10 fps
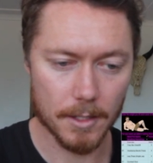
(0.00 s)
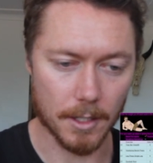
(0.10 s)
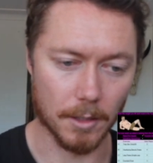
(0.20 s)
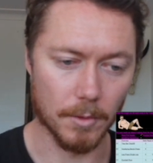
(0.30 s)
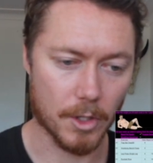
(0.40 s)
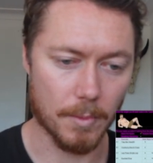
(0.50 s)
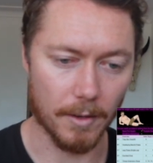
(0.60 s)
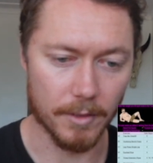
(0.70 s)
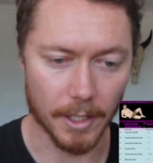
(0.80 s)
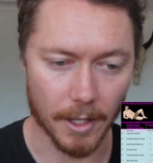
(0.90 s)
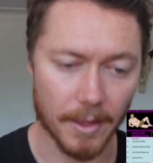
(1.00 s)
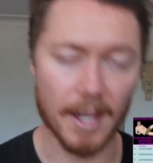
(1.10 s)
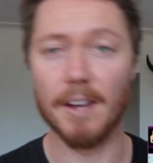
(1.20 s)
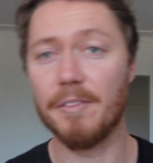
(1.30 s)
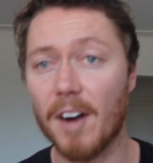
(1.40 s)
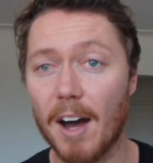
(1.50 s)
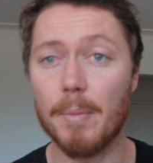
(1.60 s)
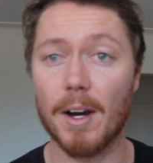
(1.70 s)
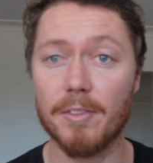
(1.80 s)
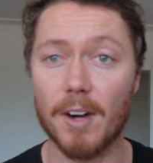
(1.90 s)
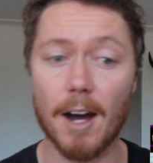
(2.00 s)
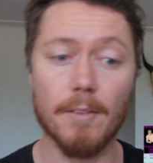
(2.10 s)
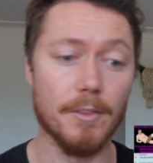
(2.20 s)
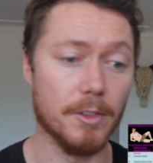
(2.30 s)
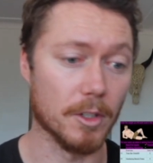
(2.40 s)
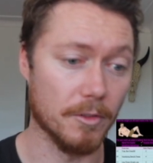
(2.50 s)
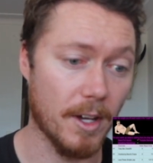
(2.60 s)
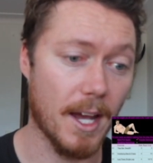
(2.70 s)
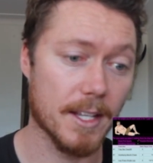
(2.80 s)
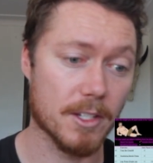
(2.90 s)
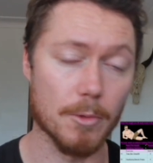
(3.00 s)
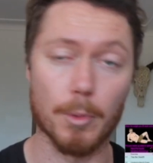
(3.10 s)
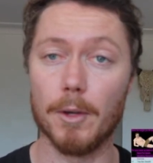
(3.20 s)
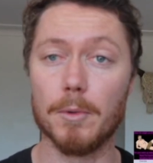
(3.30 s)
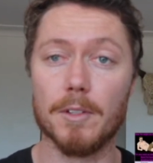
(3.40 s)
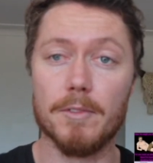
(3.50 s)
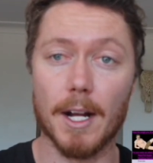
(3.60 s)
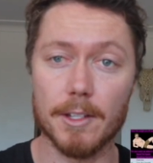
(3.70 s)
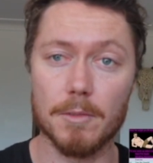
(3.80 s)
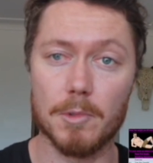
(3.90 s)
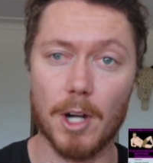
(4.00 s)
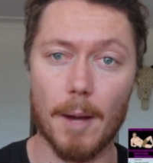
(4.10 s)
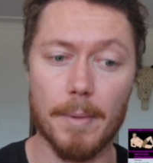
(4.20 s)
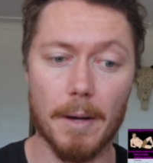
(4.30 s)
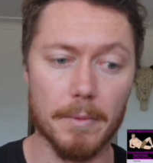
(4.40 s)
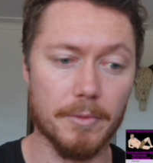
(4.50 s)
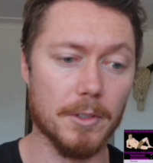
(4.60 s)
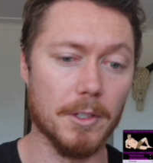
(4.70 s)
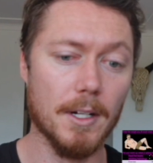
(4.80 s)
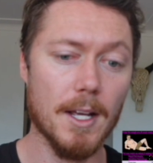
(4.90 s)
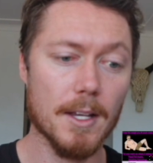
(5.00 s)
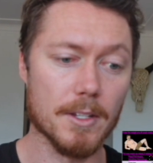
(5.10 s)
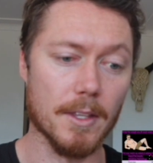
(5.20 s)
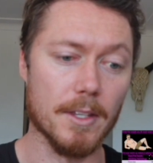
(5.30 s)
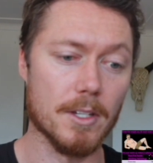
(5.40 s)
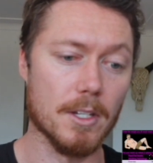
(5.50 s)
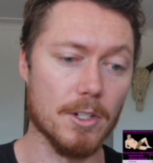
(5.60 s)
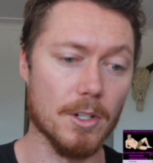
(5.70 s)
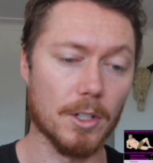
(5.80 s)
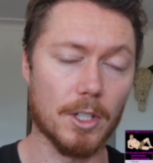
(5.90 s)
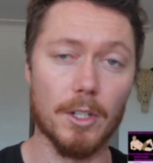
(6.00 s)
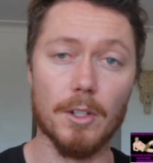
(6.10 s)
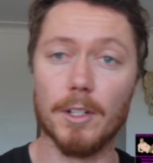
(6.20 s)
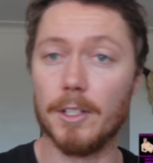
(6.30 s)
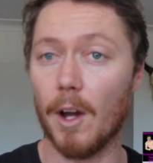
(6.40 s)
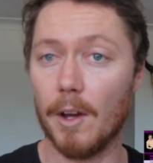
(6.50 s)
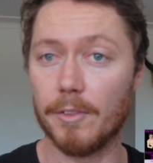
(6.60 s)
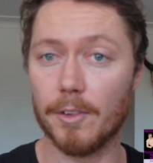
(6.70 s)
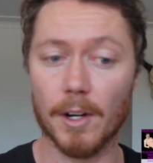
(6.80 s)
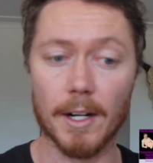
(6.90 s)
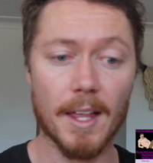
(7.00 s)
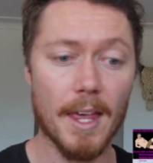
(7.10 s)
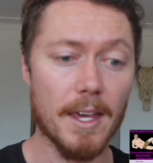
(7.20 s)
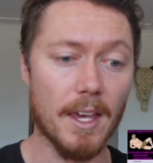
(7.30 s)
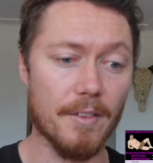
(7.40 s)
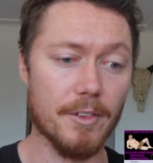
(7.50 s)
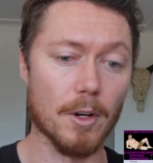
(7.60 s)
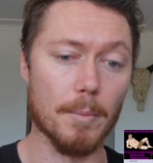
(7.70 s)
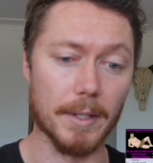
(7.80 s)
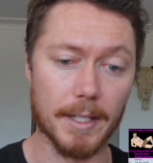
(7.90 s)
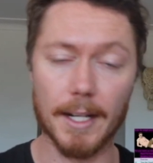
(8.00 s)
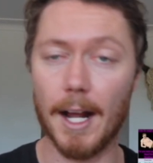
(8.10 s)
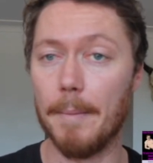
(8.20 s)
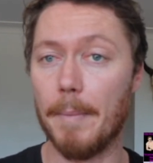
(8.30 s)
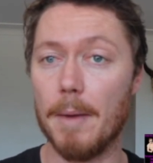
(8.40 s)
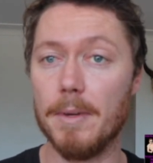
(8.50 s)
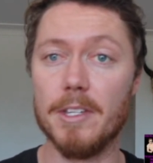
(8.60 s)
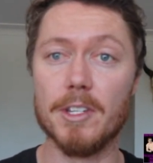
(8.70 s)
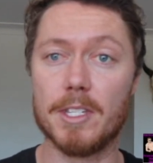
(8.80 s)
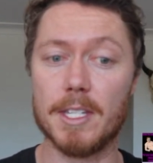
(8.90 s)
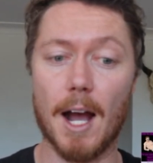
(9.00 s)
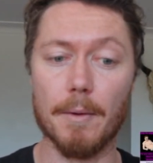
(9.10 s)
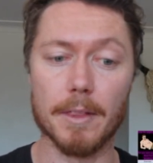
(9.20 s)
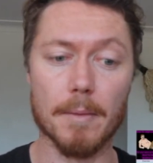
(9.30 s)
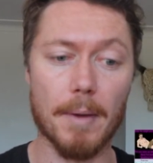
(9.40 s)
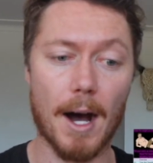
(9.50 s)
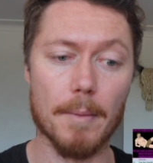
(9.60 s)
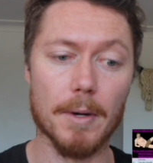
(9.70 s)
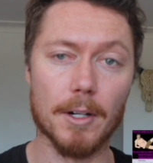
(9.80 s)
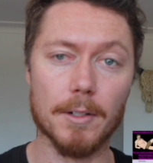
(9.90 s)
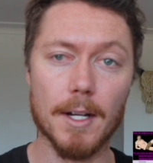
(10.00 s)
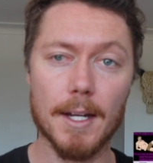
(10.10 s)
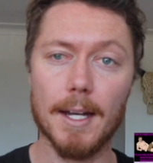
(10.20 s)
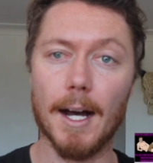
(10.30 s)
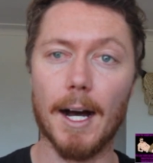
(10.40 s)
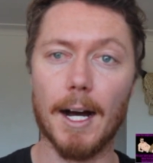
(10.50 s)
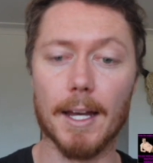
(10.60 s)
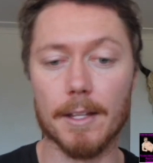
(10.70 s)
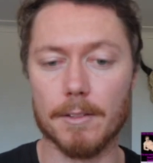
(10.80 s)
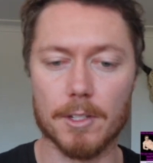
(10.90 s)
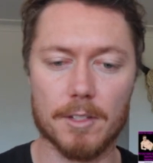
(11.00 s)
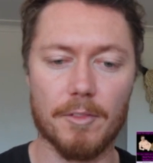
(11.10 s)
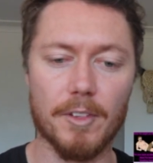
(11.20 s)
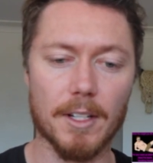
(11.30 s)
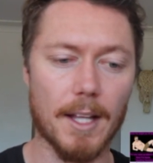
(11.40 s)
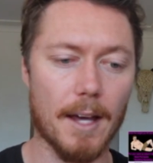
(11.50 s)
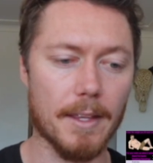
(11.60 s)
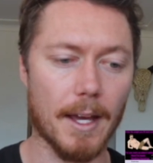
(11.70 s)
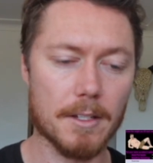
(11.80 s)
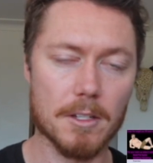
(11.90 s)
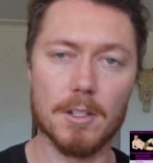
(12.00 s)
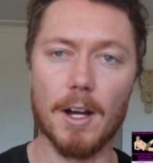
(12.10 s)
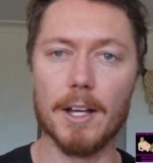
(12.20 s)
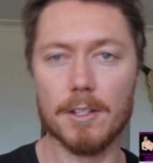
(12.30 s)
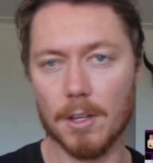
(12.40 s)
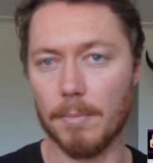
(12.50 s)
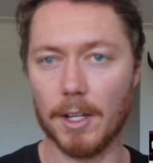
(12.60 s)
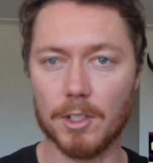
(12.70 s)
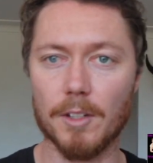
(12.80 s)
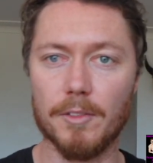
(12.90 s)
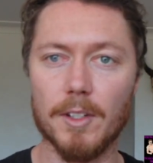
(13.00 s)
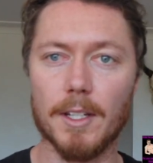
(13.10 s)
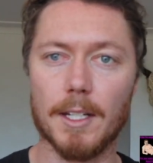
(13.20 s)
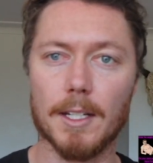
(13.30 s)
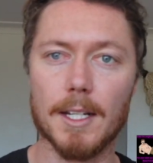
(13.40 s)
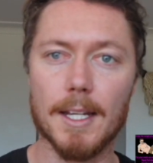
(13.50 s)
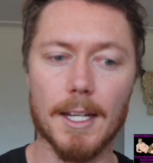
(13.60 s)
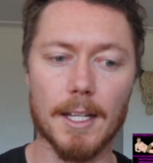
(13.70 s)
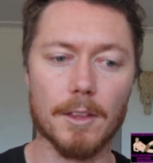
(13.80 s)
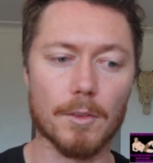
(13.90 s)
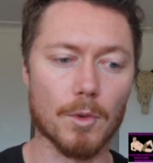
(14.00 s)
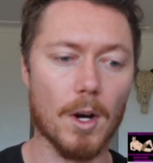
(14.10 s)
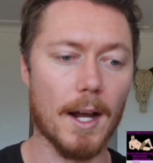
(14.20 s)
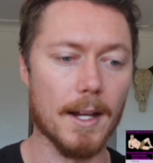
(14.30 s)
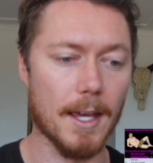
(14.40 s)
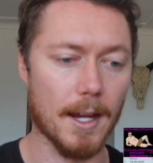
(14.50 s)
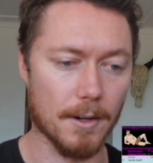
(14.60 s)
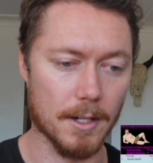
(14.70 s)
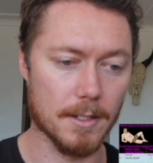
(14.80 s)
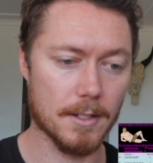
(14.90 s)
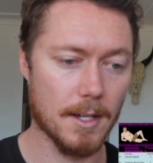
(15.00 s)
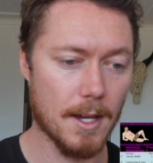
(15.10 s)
So you can watch my video there. 5x5, if you're advanced, you probably would have done some trap bar before, so this is your cue to go for it. If you're a beginner, maybe you just start with the barbell and just feel out the exercise, so make sure you're feeling it in the right areas.